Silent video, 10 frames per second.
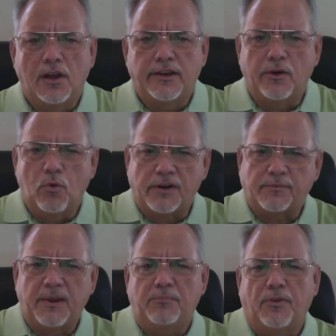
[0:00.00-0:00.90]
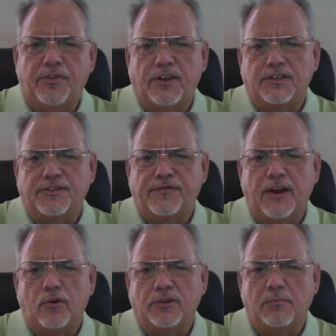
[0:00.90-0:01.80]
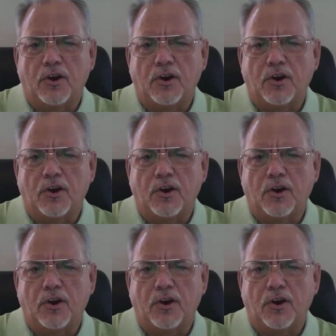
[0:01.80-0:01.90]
what people think is fair in the